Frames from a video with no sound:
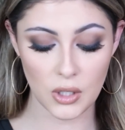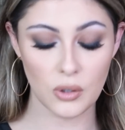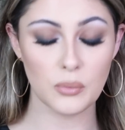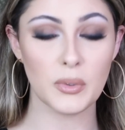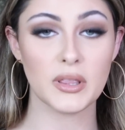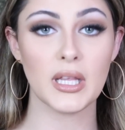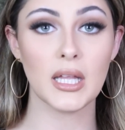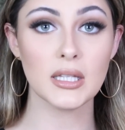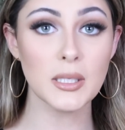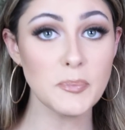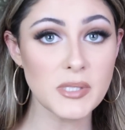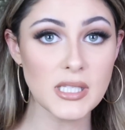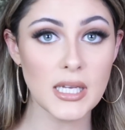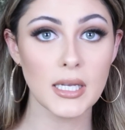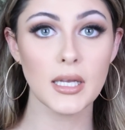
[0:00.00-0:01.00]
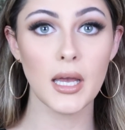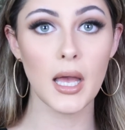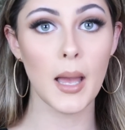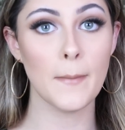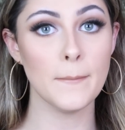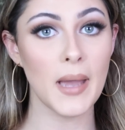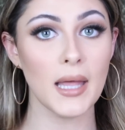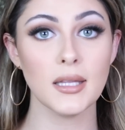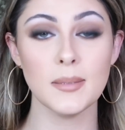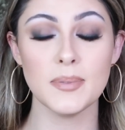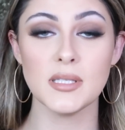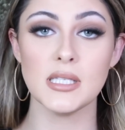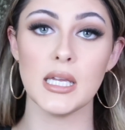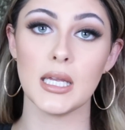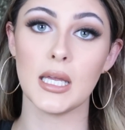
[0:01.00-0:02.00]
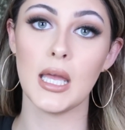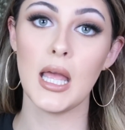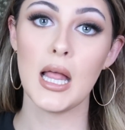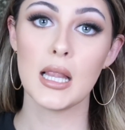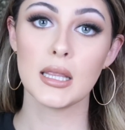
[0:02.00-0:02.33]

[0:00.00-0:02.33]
Going with a lipstick, a matte lipstick,